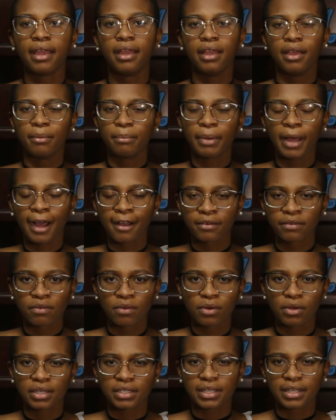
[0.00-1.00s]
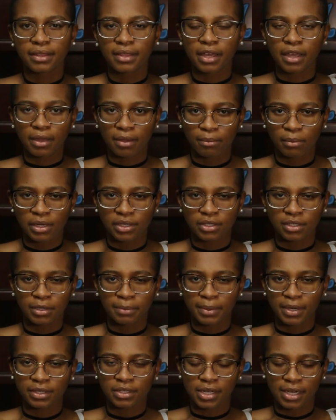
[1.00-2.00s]
impactful as I think my
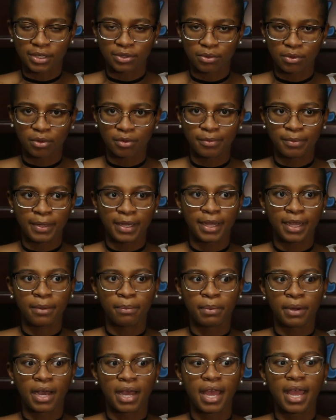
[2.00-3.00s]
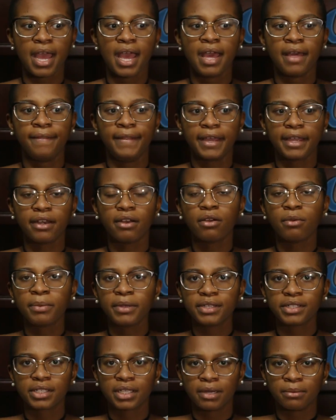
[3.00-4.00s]
sleeping schedule would be, but they can all be
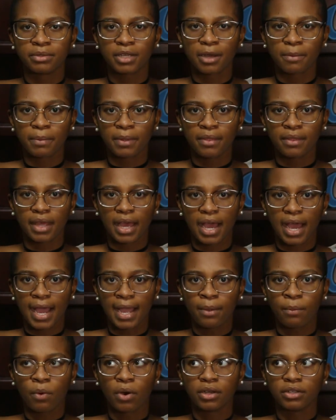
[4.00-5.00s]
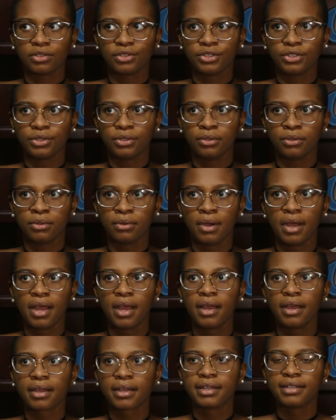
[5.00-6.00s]
summed up in that I want to
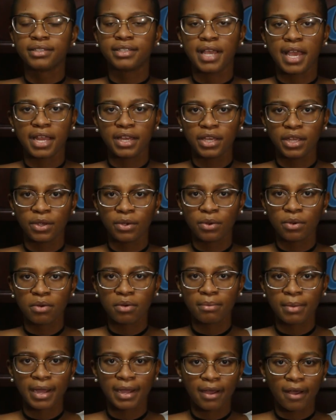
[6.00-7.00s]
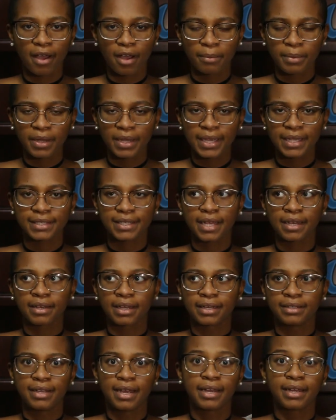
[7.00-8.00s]
continue my hobbies and
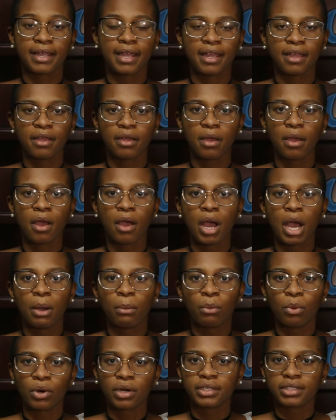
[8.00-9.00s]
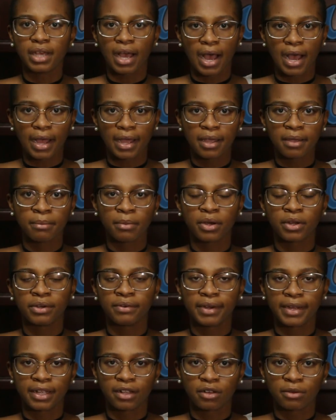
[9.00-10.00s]
like dedicate more time on a
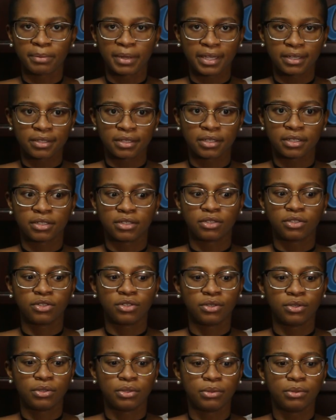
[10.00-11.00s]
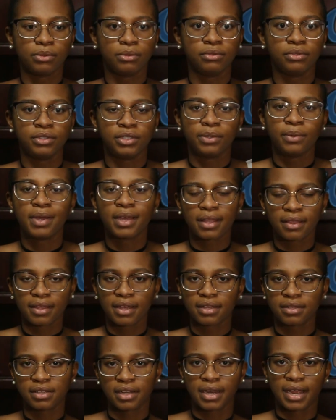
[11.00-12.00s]
regular basis to doing
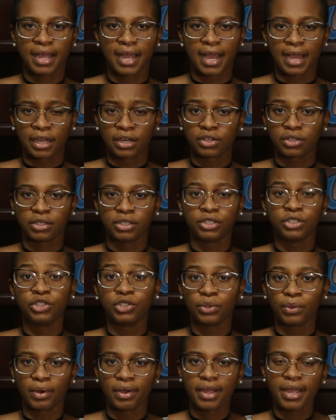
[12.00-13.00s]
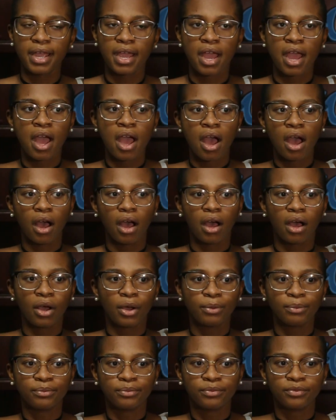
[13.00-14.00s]
things that I actually enjoy.
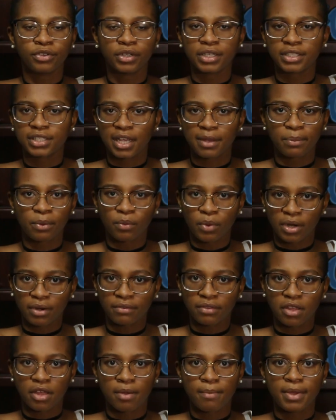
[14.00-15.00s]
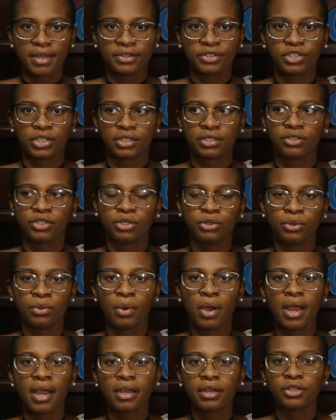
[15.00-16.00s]
For example, one of them is just to
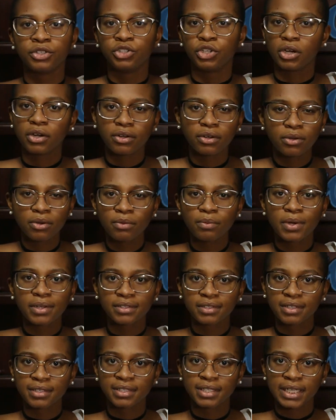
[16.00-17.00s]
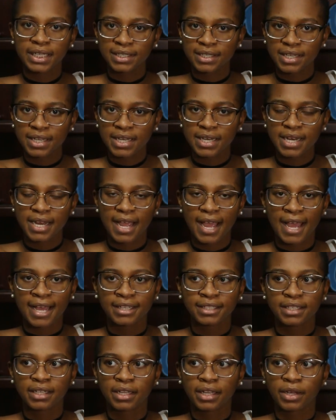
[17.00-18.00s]
journal once a season and
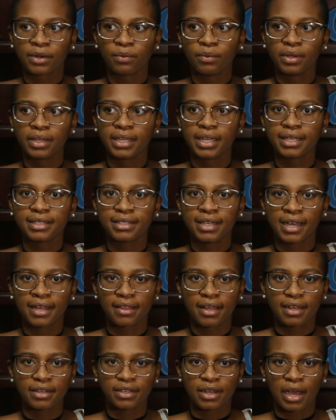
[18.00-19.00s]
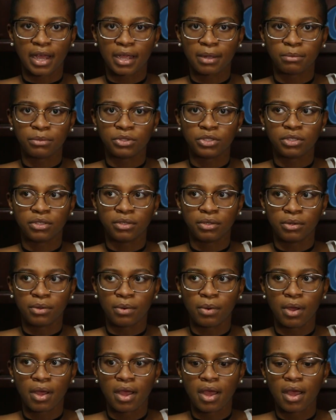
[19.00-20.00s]
to like really take that time to
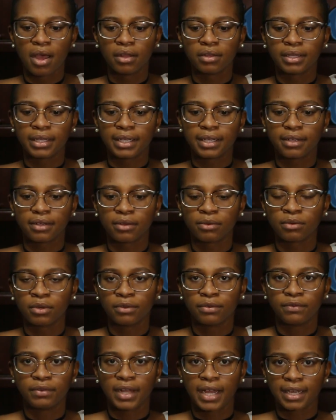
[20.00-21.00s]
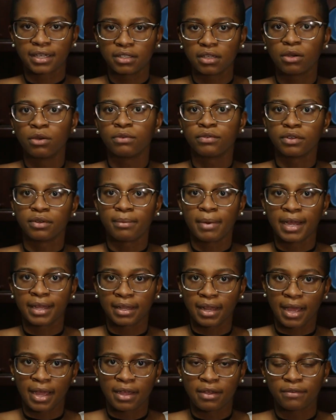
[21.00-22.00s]
like reflect over my
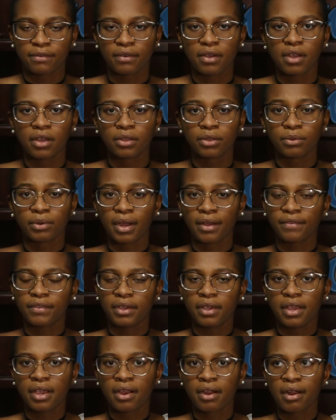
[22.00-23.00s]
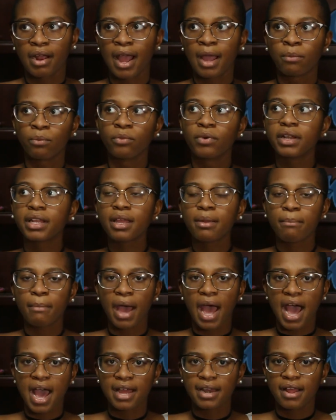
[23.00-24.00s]
life throughout the year. I'm really
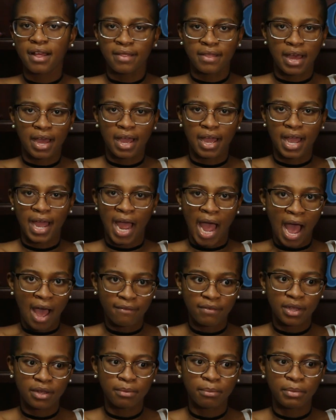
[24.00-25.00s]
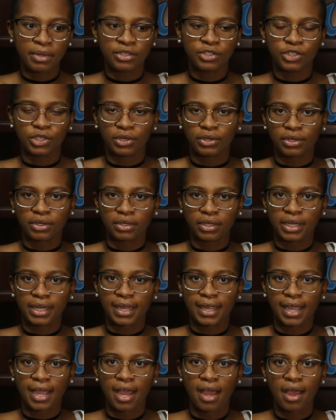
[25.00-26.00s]
mad that I haven't been
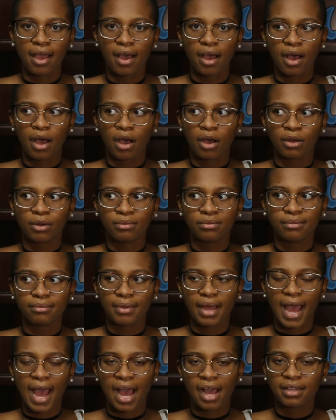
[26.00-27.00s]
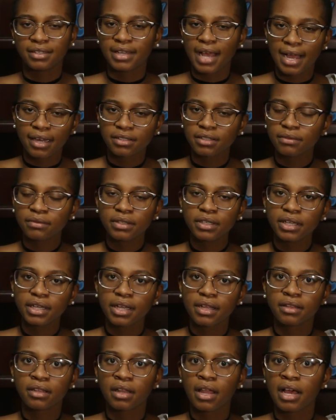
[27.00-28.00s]
journaling as actively
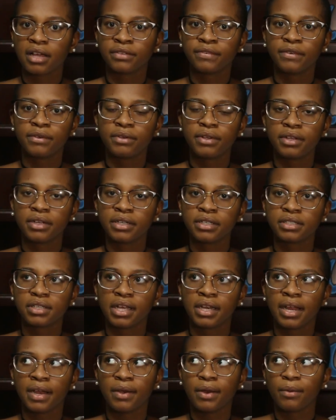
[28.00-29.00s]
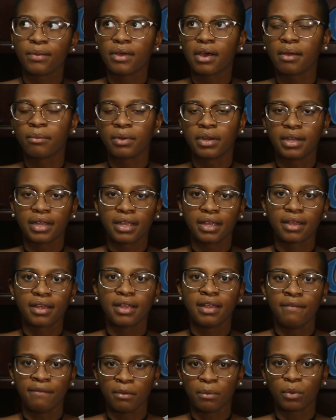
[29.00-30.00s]
in the last few years, and I know that I'm going to get
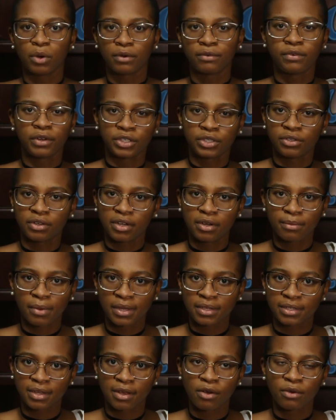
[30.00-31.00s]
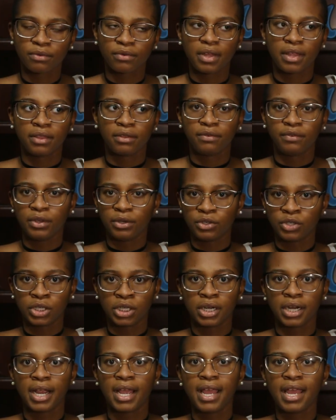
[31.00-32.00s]
even more frustrated myself in the
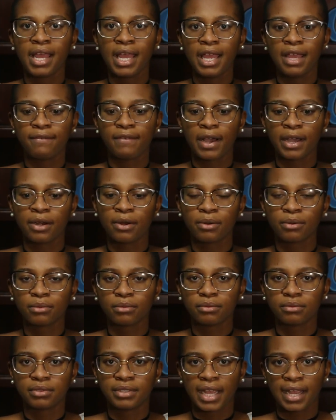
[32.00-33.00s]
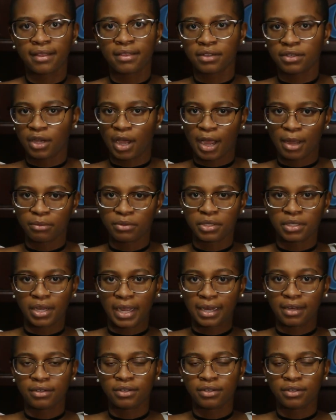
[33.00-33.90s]
future if I don't take the time to like